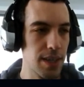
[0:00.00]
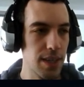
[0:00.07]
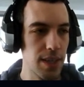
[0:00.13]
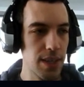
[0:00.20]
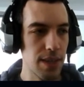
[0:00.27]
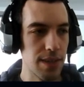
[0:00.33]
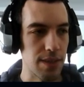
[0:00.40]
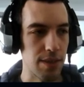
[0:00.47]

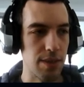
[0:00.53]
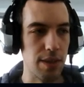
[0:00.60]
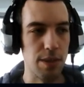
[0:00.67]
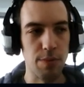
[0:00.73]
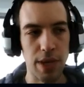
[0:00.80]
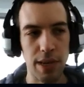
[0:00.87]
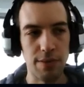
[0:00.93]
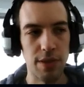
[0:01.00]
So you
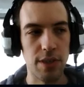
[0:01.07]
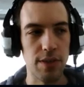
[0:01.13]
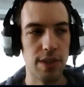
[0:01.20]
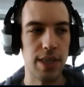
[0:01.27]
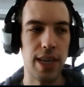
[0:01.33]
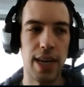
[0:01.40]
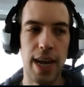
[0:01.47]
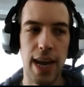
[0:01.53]
would have to choose
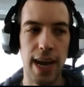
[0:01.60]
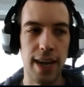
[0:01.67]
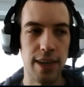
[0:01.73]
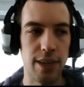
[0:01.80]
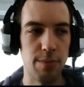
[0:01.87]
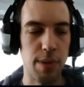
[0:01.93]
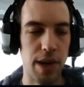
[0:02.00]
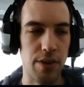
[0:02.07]
another angle to
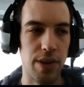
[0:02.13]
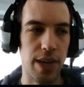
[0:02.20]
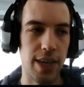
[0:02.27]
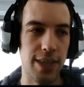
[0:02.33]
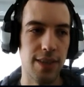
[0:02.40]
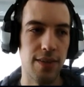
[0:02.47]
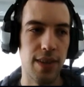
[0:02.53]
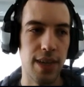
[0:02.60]

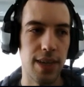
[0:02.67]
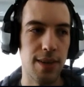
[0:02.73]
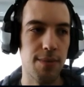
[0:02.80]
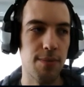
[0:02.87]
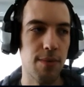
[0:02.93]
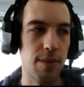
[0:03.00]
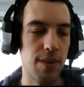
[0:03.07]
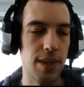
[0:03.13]
parallelize that,
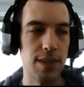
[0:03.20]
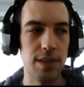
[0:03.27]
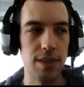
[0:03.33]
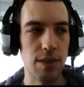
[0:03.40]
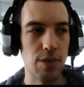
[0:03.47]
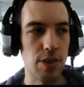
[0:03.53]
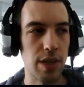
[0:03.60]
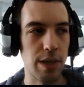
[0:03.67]
and there's
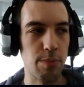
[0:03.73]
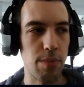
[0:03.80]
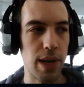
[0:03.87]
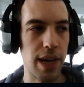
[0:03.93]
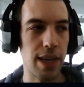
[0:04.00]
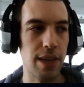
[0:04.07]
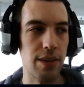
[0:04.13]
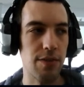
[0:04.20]
usually
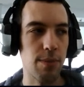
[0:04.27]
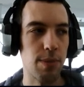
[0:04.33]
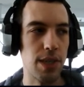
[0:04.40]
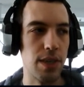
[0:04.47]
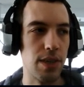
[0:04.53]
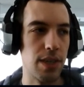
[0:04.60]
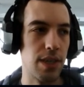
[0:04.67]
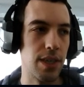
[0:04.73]
plenty of
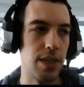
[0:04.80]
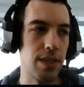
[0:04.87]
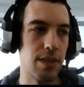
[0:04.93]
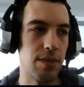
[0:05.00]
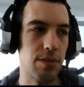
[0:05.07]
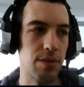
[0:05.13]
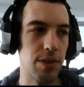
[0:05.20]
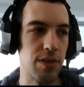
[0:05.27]
opportunities
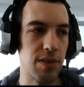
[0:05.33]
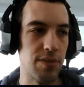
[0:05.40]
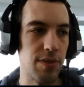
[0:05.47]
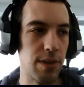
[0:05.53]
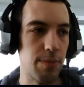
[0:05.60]
to choose from.